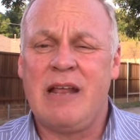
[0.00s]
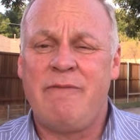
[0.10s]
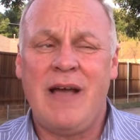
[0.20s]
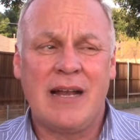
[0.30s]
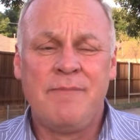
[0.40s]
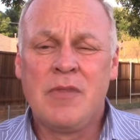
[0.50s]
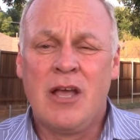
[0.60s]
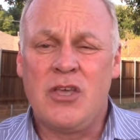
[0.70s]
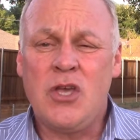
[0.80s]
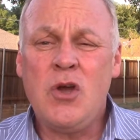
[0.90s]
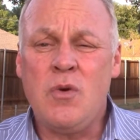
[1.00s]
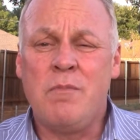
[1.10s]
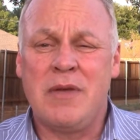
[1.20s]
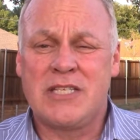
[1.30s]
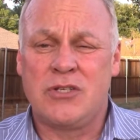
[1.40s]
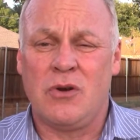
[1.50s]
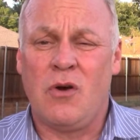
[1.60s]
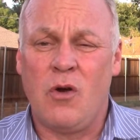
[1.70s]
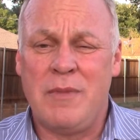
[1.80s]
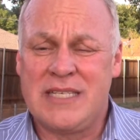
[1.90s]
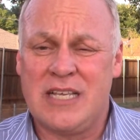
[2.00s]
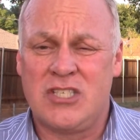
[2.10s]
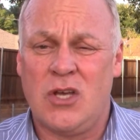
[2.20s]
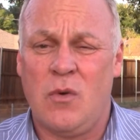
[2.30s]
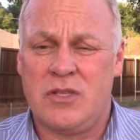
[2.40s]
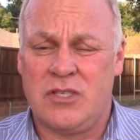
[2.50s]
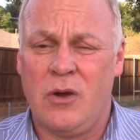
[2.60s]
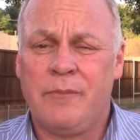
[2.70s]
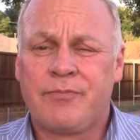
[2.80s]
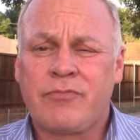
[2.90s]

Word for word: In fact, you, Mr. or Mrs. So-and-so,